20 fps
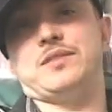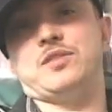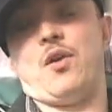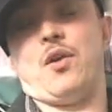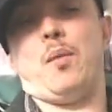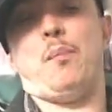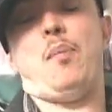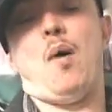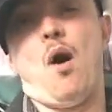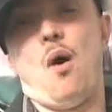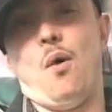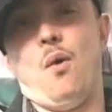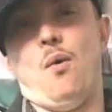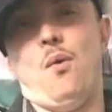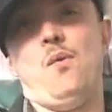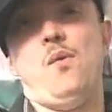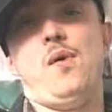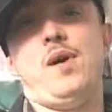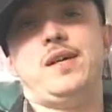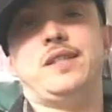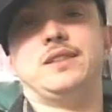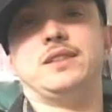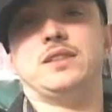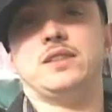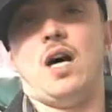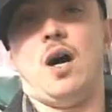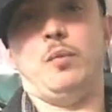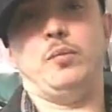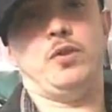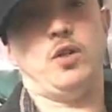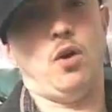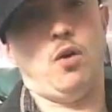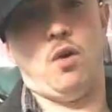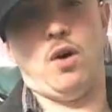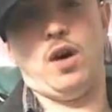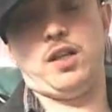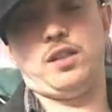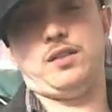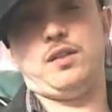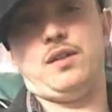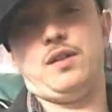on the pole up north,